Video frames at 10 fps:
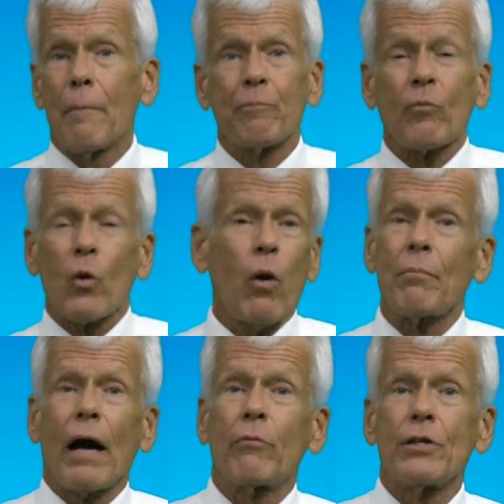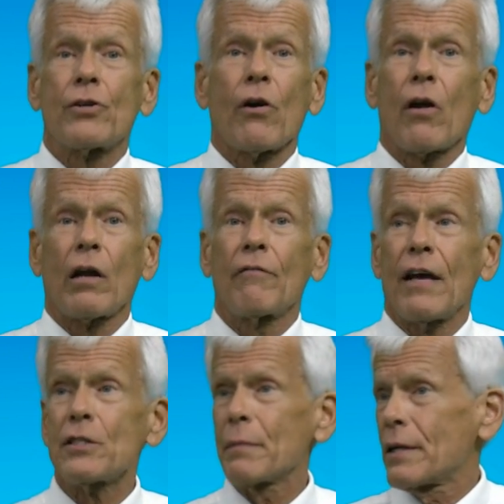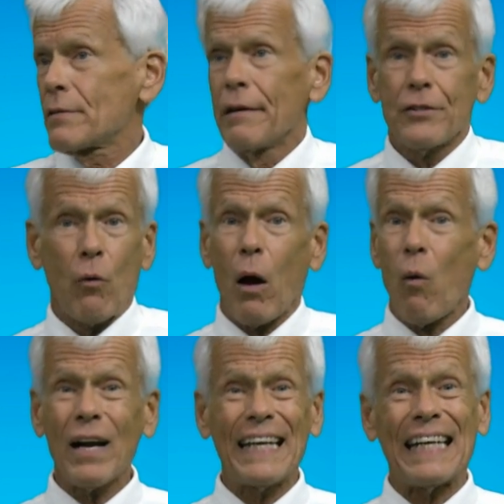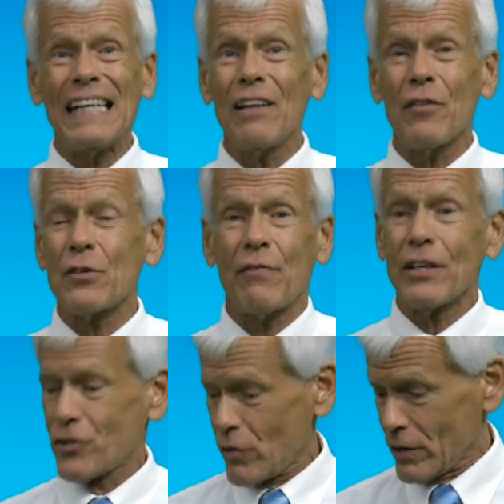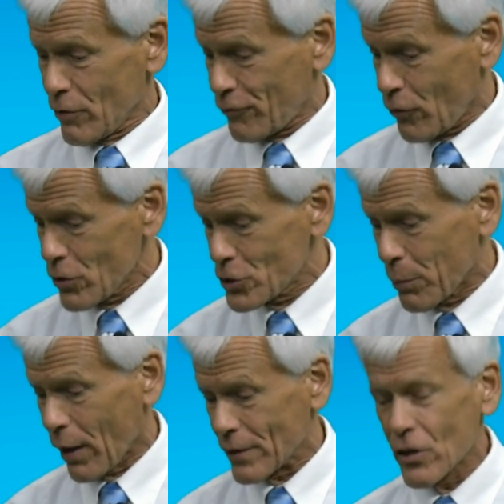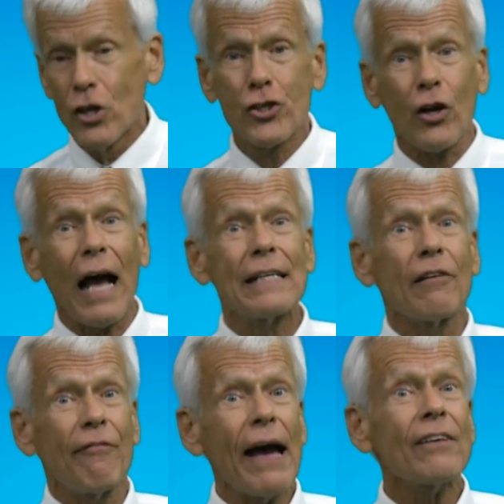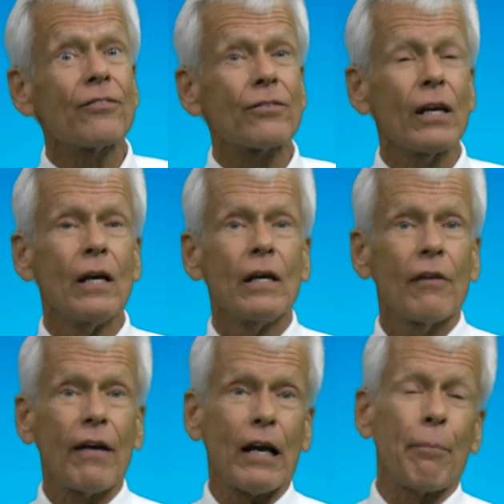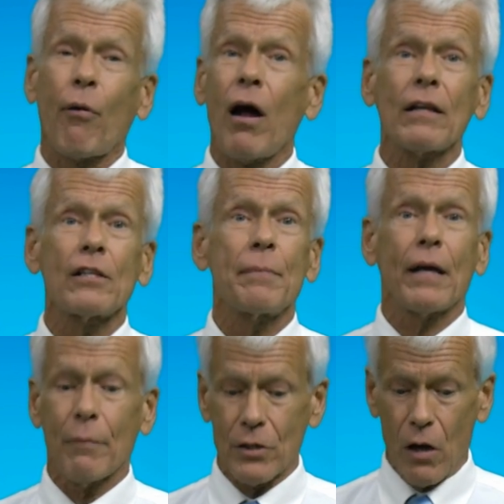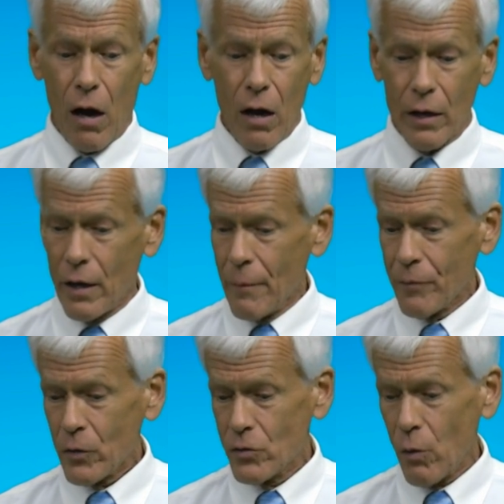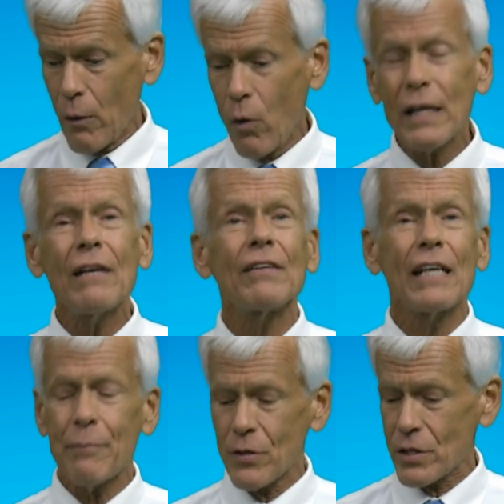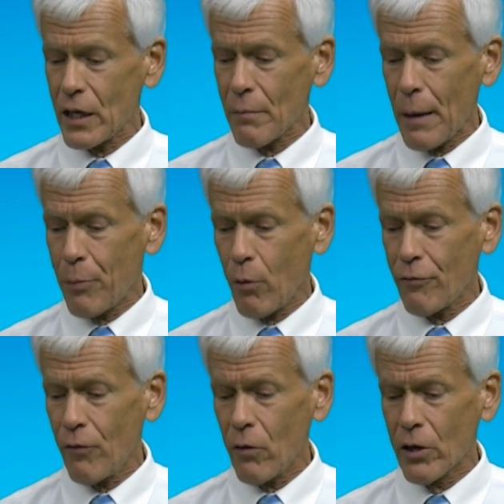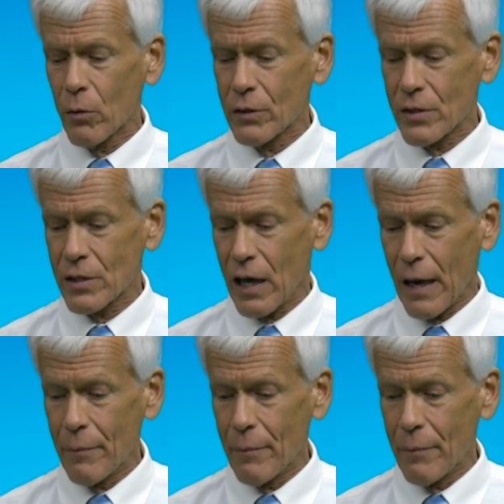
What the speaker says: what my return on investment is. Do I want to get into this venture in the first place? Should I divest? If I get a product that's become a dog, do I want to even keep this thing in my portfolio at this time?